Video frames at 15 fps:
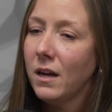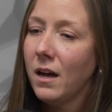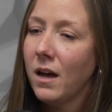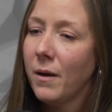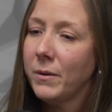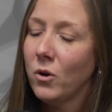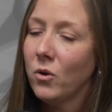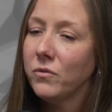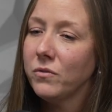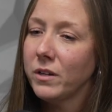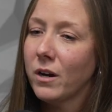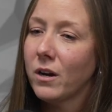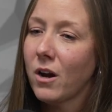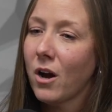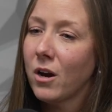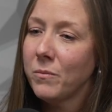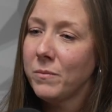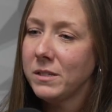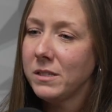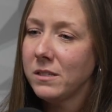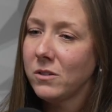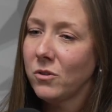And hopefully our
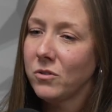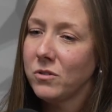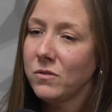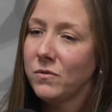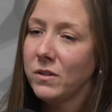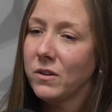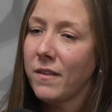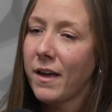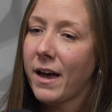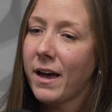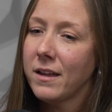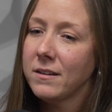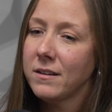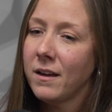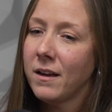business owners feel that,